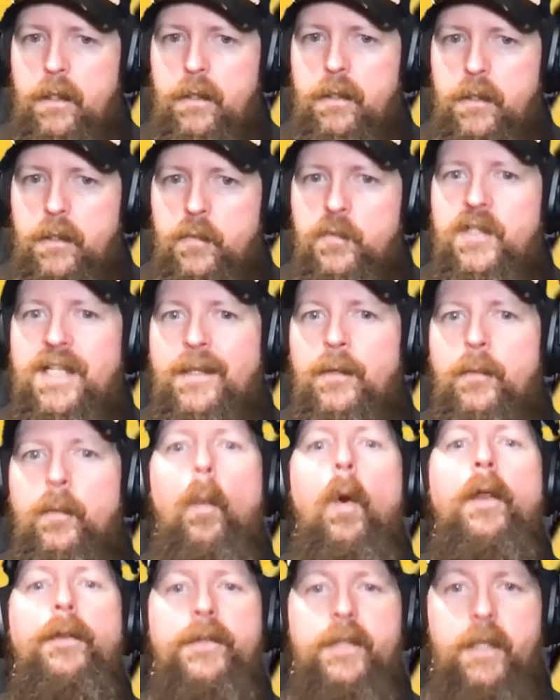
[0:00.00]
You, you
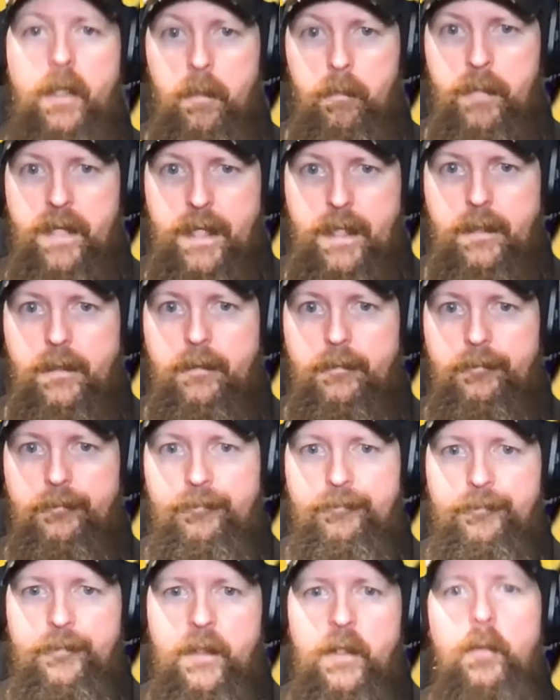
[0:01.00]
didn't want to compete.
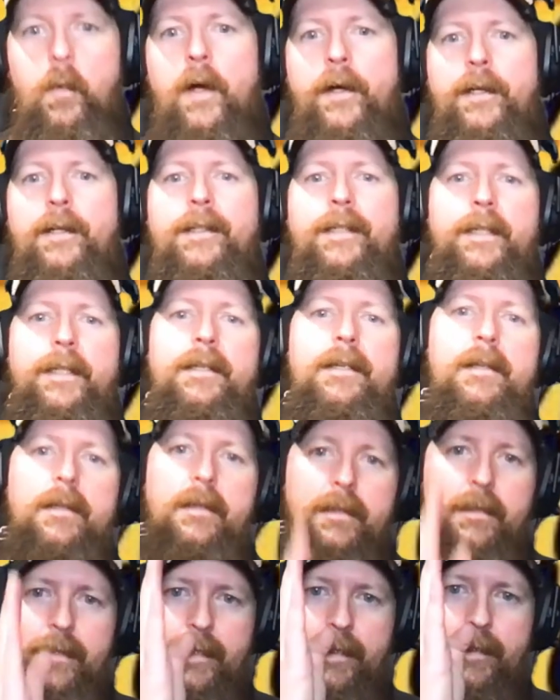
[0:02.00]
You wanted to
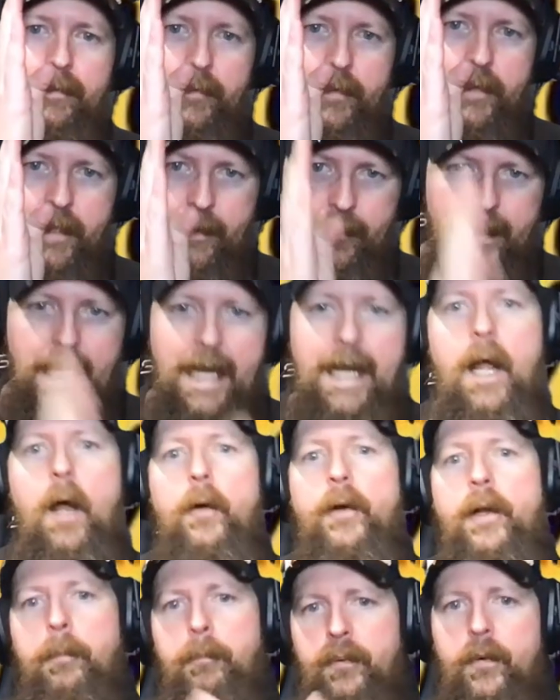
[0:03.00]
to to lay
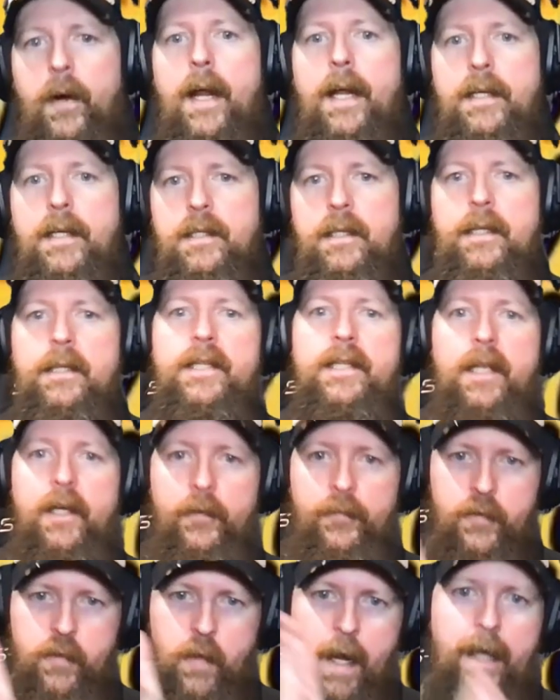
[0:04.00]
out a price
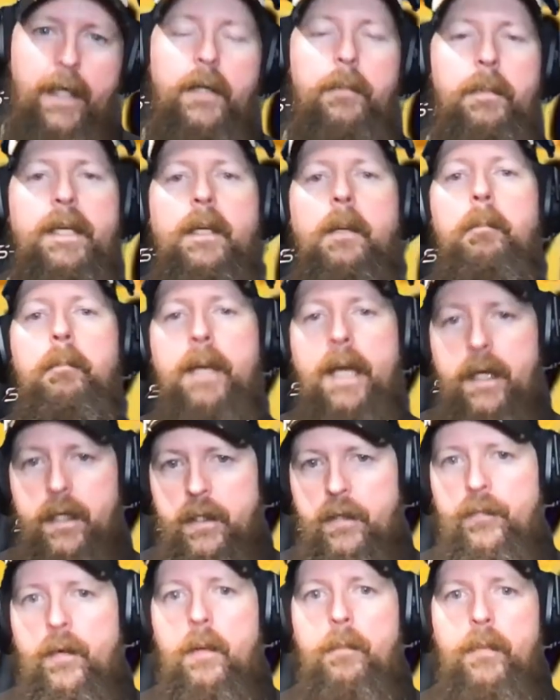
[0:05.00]
instead of trying to be
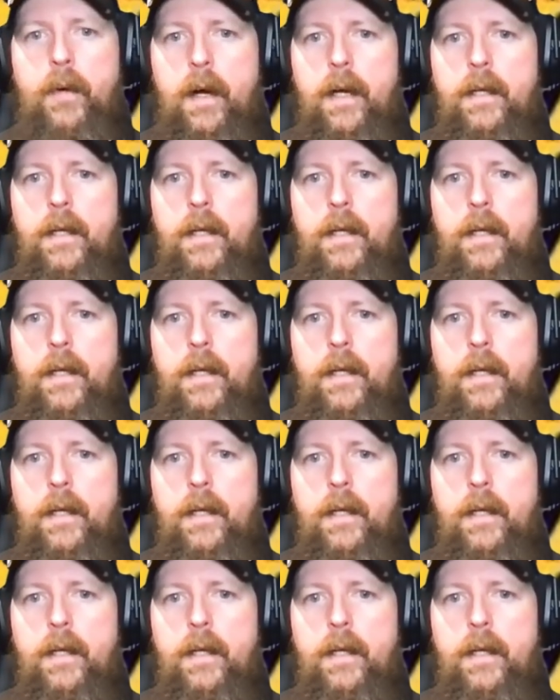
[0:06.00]
competitive on